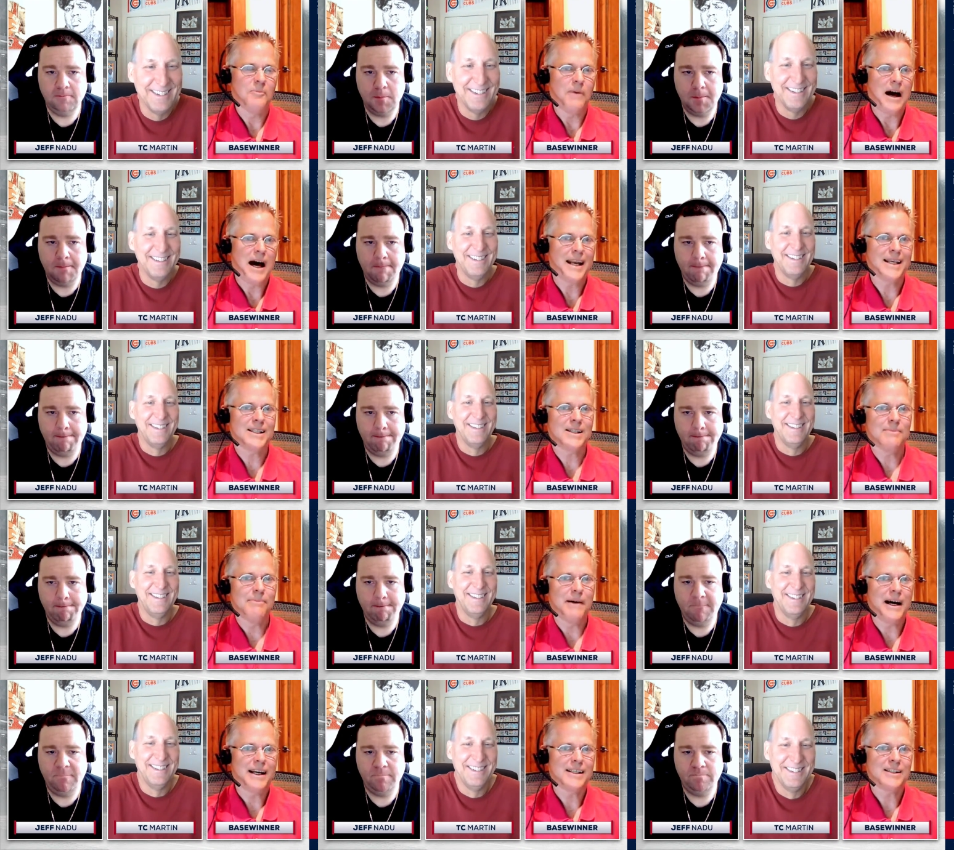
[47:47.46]
Speaker 1: bodies
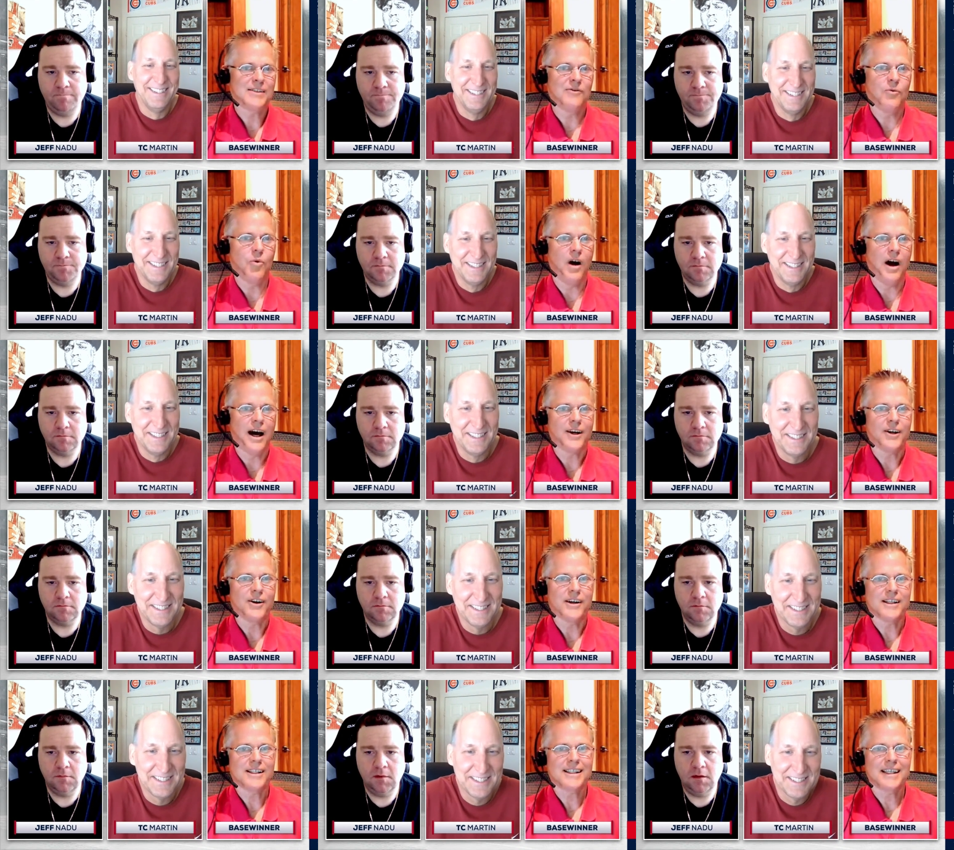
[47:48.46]
and bodies of
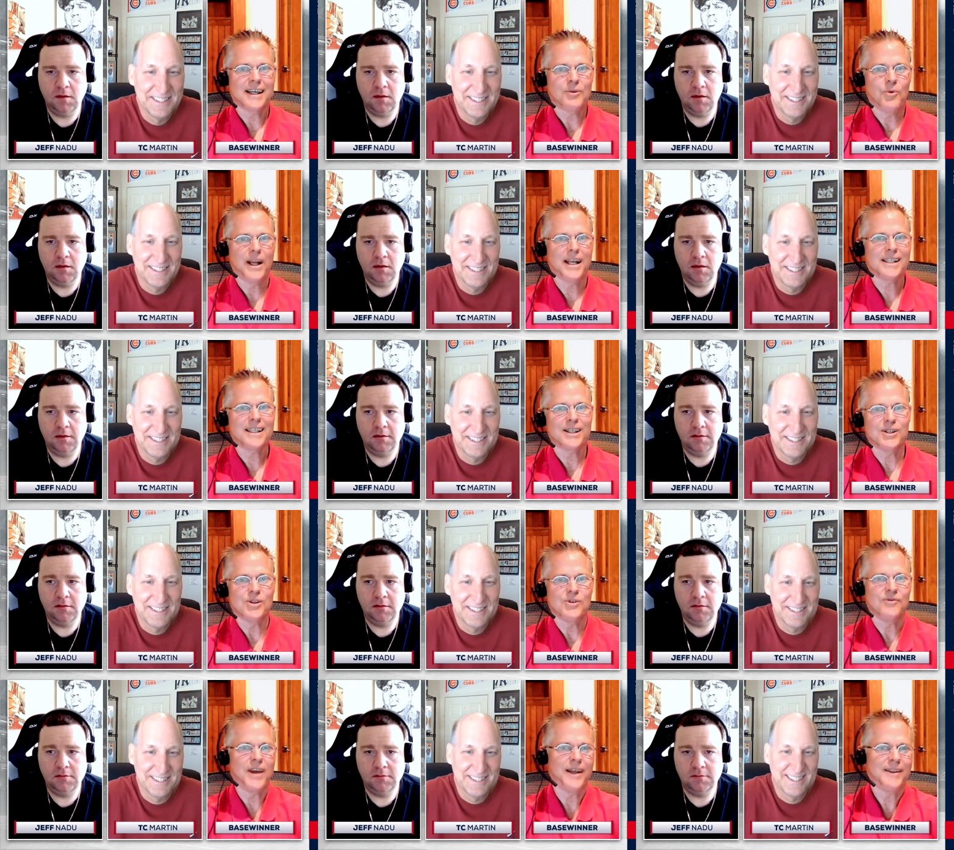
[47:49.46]
water, and it's like, wait a second,
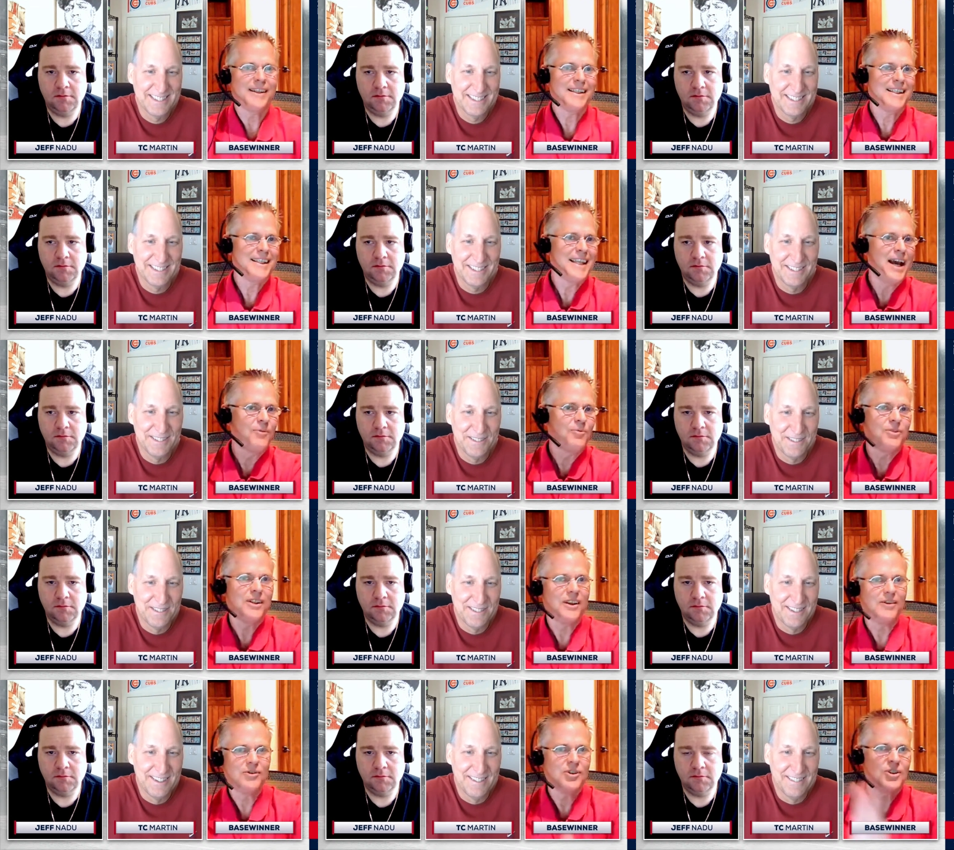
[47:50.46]
you've got this
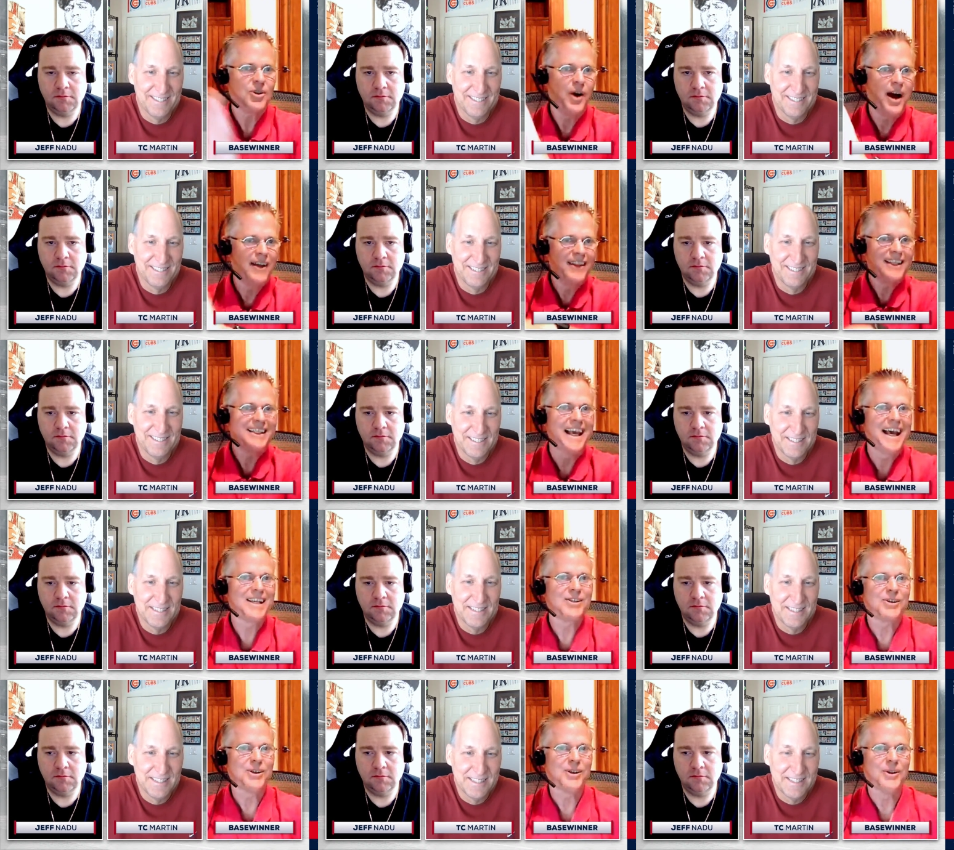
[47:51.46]
just go out in the
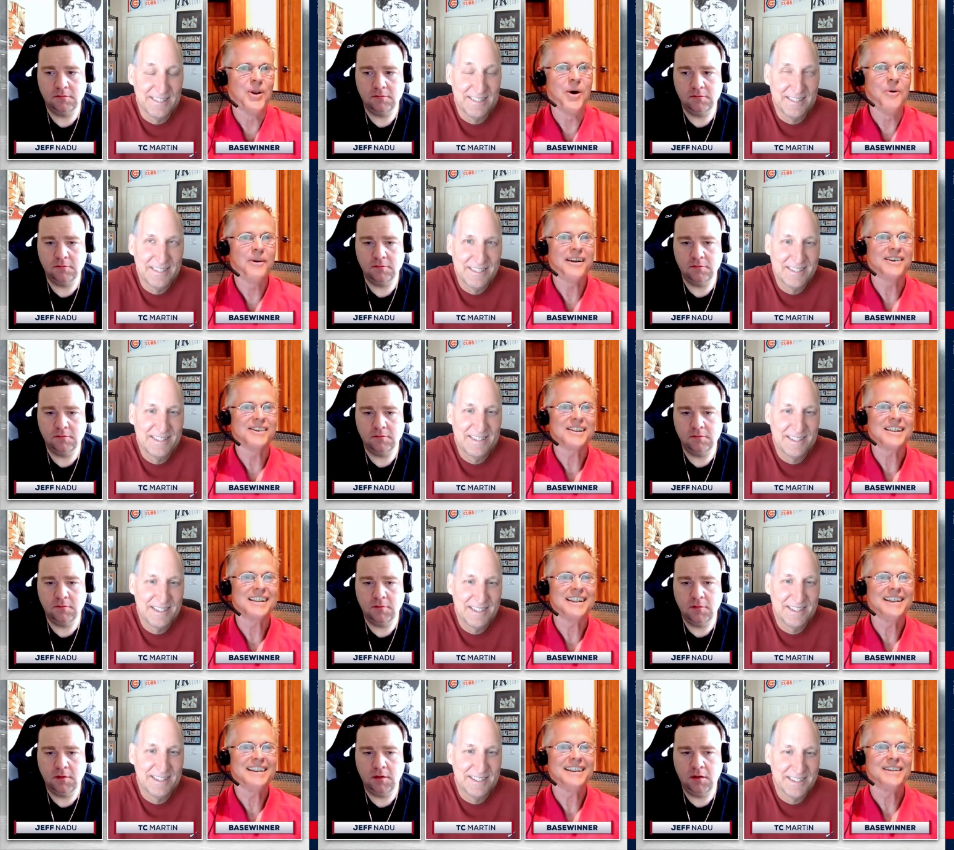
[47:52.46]
desert. No, nobody will
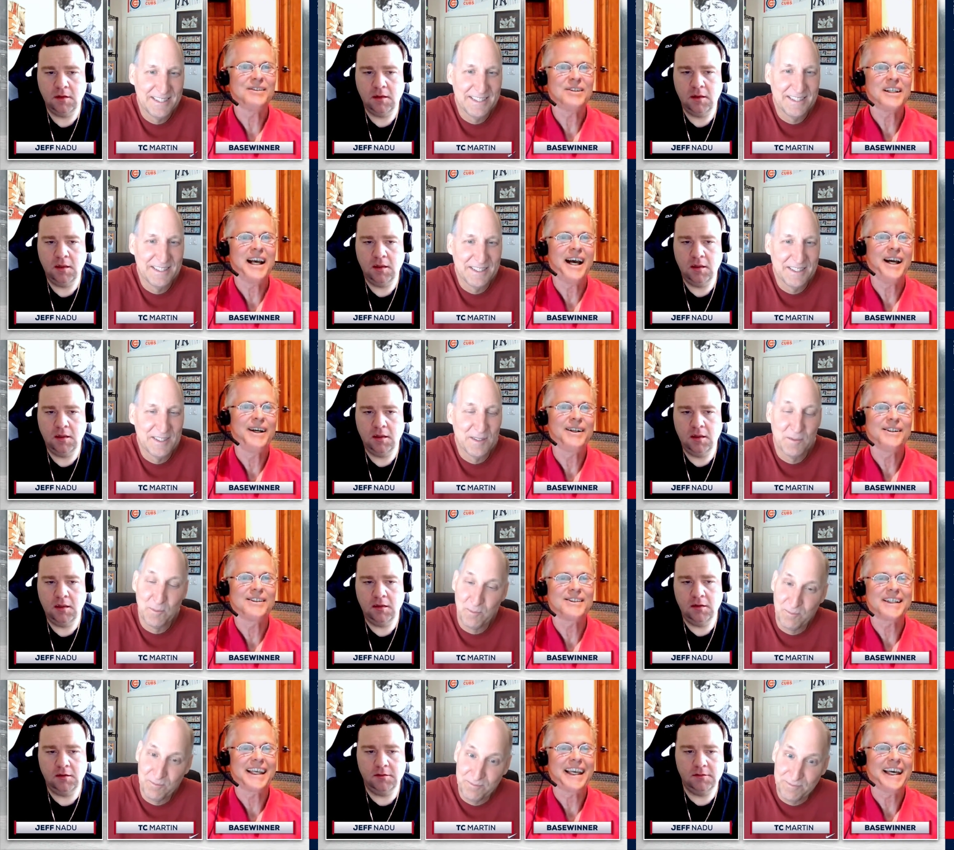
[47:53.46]
see it. That the
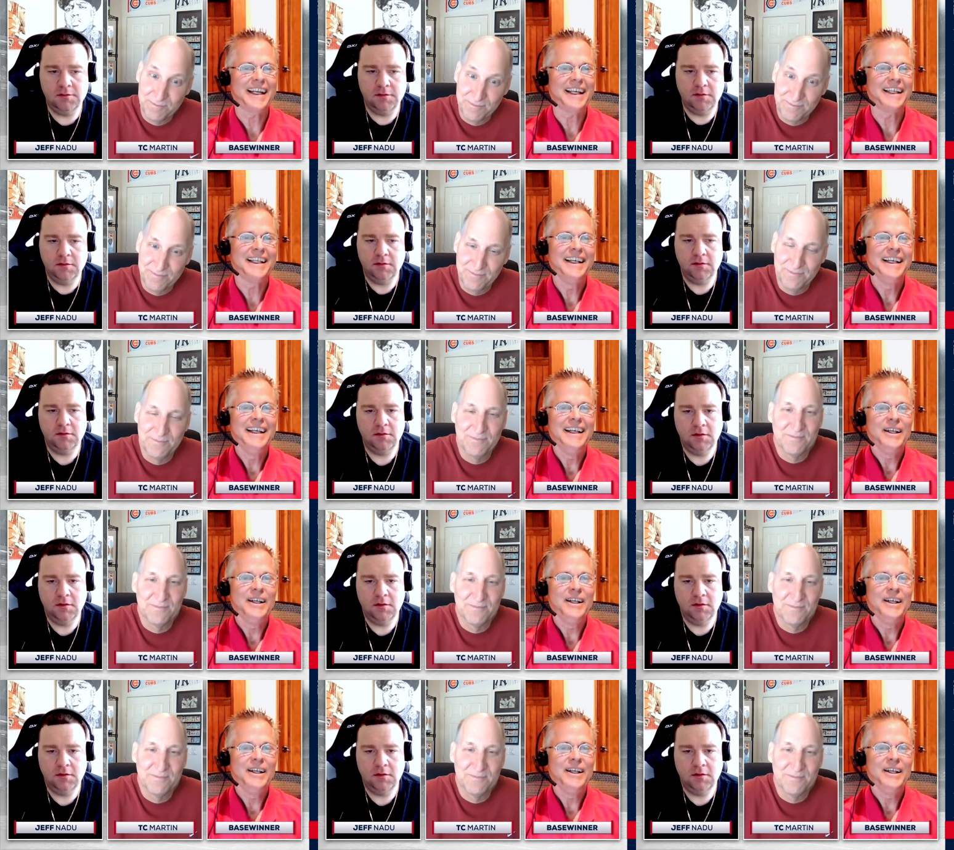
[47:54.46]
coyotes will get it.